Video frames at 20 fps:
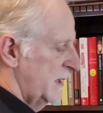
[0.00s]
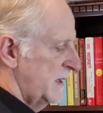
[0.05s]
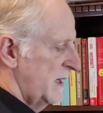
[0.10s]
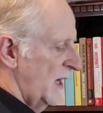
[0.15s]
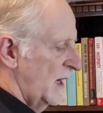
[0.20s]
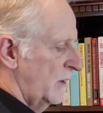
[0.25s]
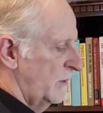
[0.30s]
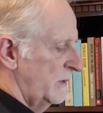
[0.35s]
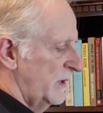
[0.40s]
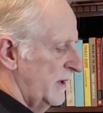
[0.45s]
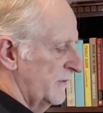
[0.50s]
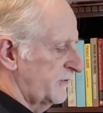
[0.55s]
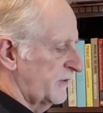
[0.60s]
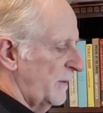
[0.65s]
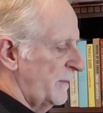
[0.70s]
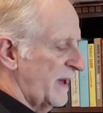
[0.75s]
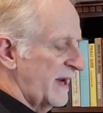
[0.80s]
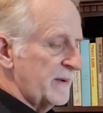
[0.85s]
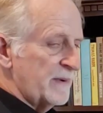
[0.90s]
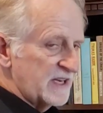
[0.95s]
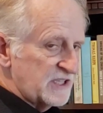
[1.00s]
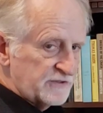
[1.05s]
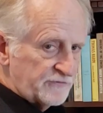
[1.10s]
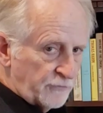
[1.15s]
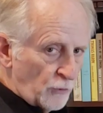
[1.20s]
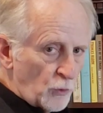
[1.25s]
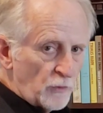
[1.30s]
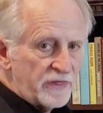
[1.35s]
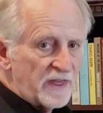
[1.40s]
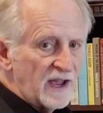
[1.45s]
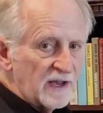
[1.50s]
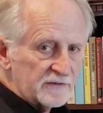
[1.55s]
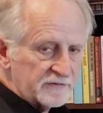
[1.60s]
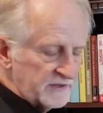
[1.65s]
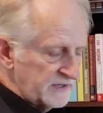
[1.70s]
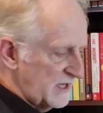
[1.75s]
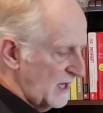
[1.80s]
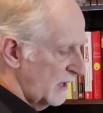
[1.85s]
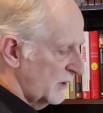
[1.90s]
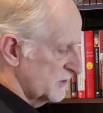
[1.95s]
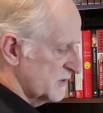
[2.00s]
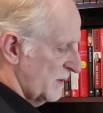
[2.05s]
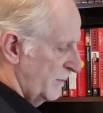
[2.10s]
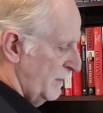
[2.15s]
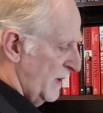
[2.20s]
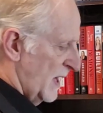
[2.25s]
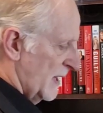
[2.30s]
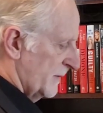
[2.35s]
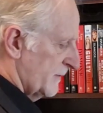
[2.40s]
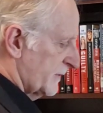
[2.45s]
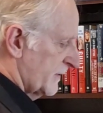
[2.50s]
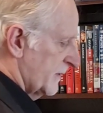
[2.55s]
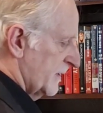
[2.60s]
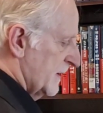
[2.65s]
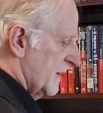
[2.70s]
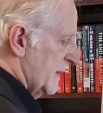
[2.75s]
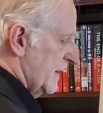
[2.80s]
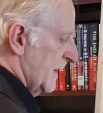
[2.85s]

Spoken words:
Now, if somebody makes $4,000 a month,